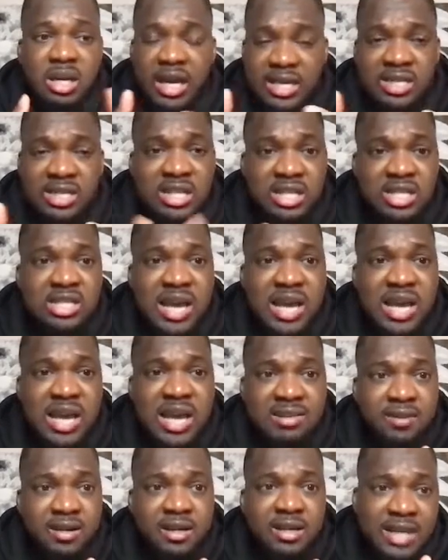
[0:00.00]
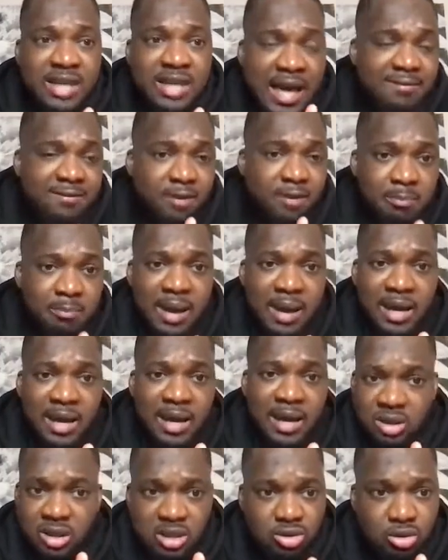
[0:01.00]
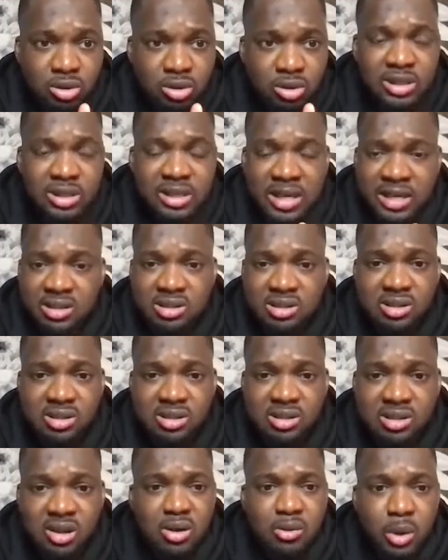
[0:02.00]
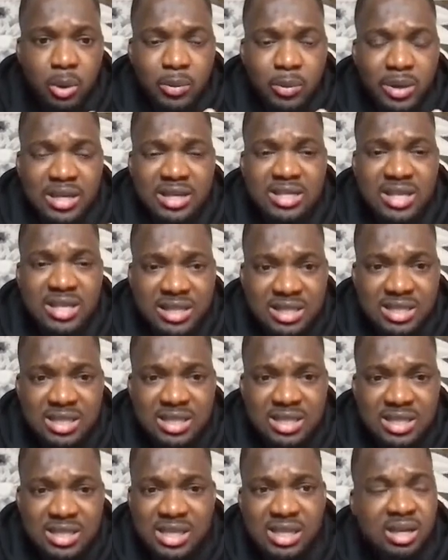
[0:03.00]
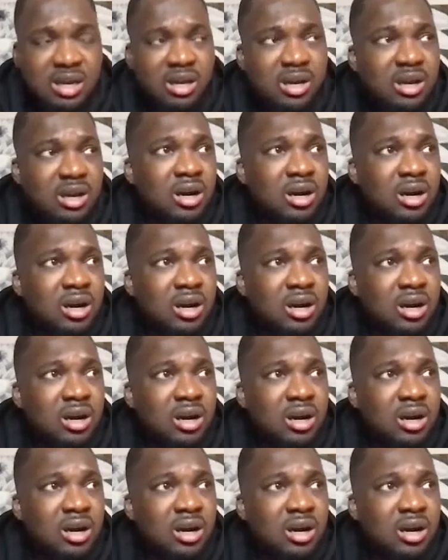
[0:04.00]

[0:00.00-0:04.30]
it's literally, I have to think that far back to Cazorla days when we had Santi,